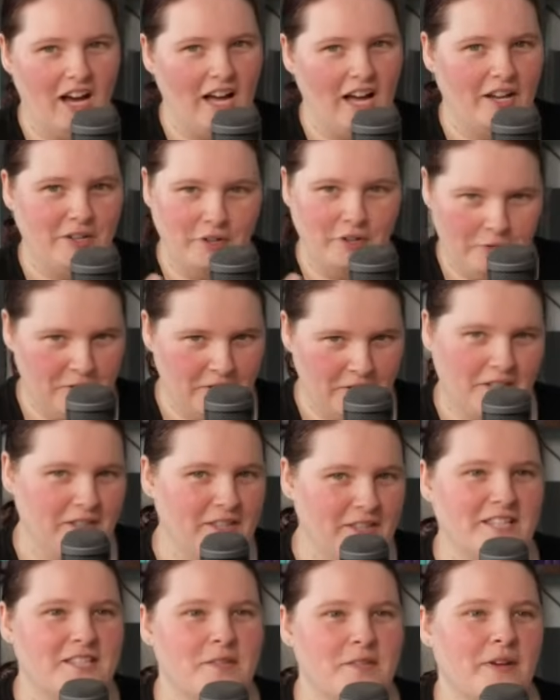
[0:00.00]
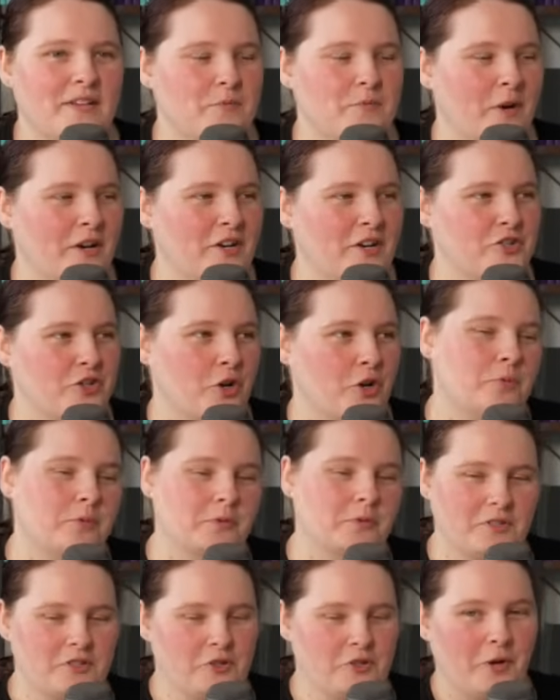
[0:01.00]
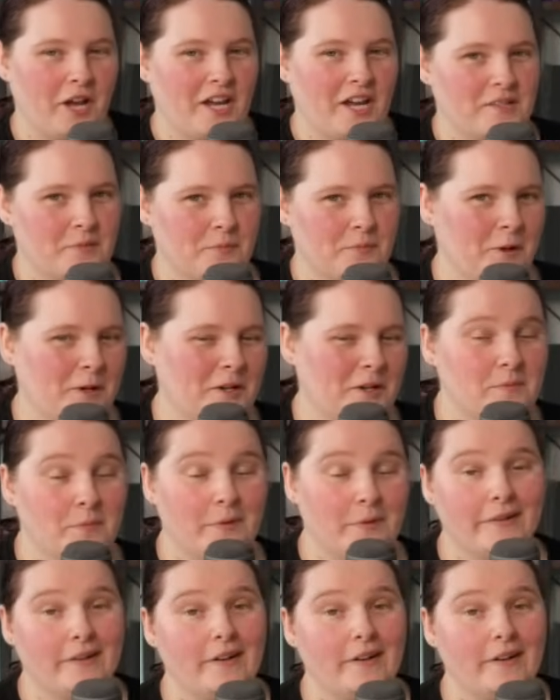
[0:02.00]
I don't think that that's the best way to showcase the product, but